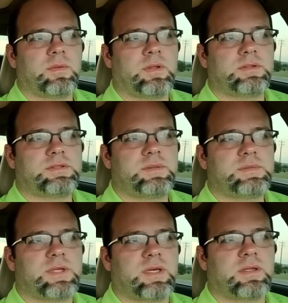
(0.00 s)
it
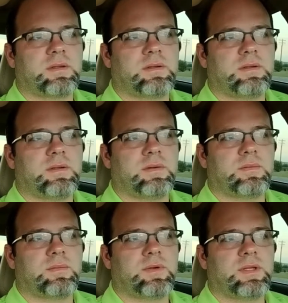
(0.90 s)
seems like,
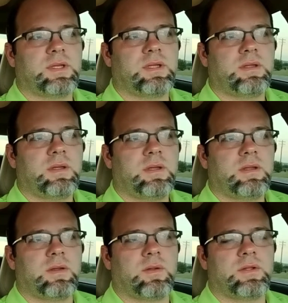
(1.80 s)
really
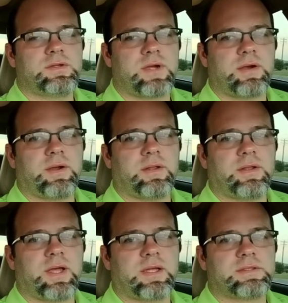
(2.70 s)
the only drag radial
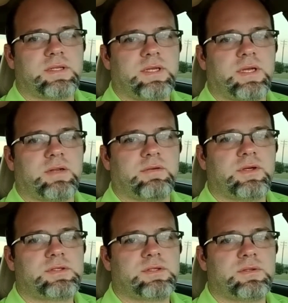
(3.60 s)
that has any kind of
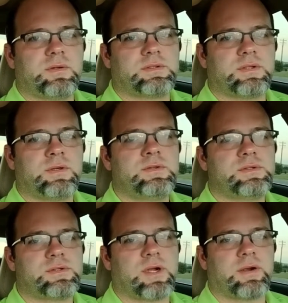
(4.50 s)
cushion to it is a
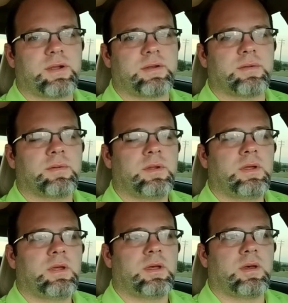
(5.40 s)
Hoosier drag radial.
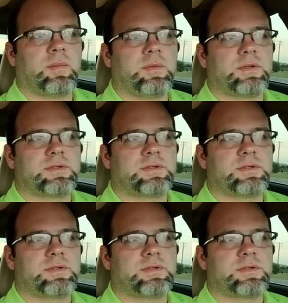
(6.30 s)
They're